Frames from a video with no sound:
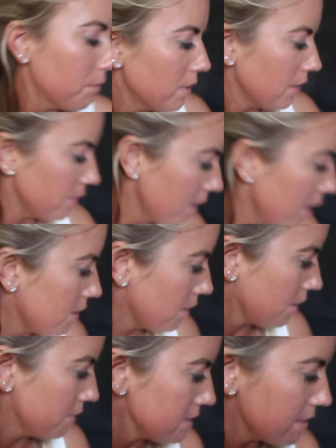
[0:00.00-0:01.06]
Whatever. I don't
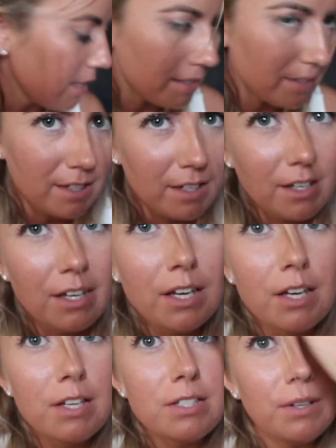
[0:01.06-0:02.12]
know how I said that.
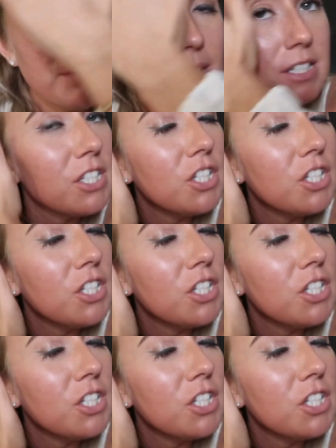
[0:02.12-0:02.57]
So anyways,